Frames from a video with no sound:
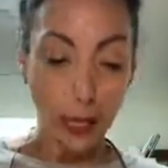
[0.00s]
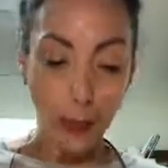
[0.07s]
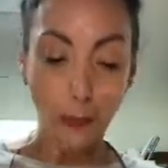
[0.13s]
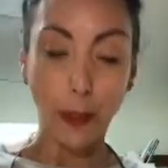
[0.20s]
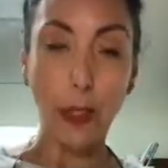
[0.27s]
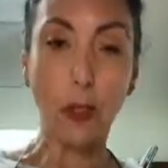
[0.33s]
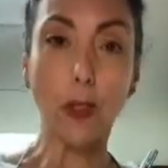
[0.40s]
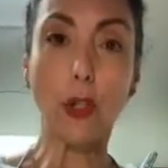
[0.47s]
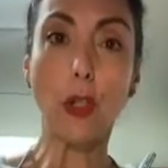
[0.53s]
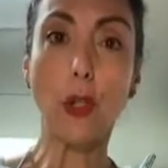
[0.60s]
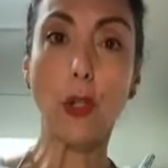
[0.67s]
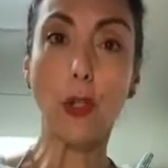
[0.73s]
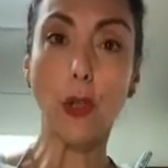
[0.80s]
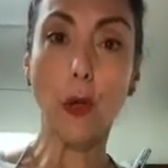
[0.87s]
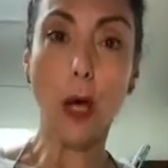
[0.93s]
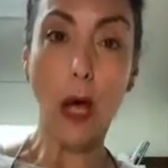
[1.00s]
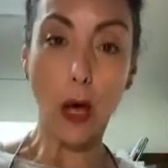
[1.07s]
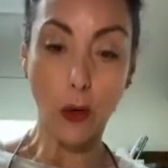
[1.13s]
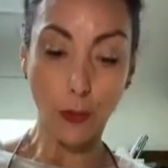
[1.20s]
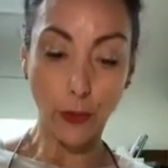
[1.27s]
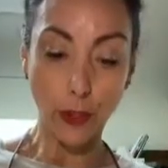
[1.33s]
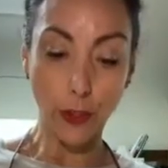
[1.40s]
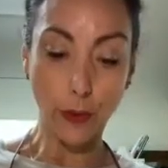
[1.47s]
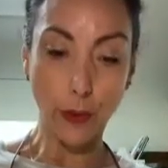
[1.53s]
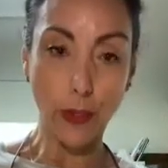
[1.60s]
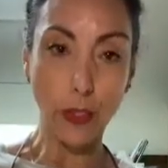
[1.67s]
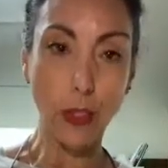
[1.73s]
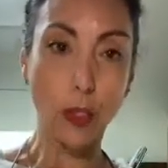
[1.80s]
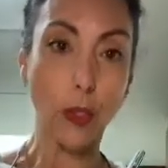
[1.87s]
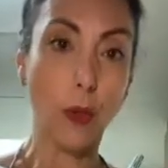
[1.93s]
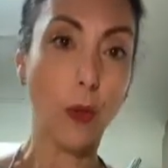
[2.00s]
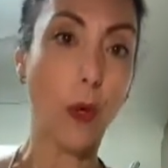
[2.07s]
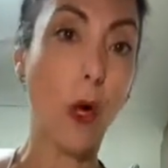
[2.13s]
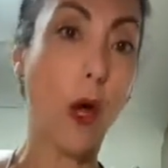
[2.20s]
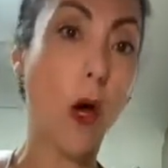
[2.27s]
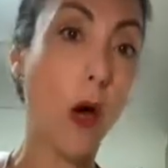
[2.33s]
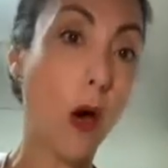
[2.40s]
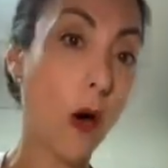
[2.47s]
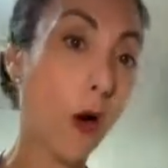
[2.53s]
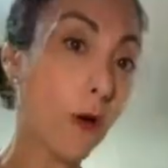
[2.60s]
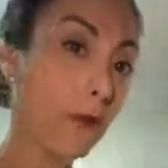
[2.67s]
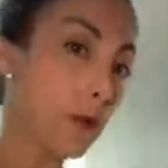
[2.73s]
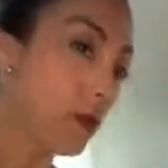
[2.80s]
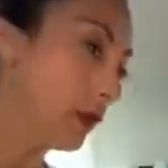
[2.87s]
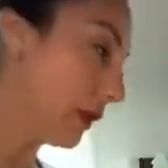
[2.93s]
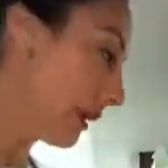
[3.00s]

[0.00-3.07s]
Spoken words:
But I'll show you how we do it. So off to the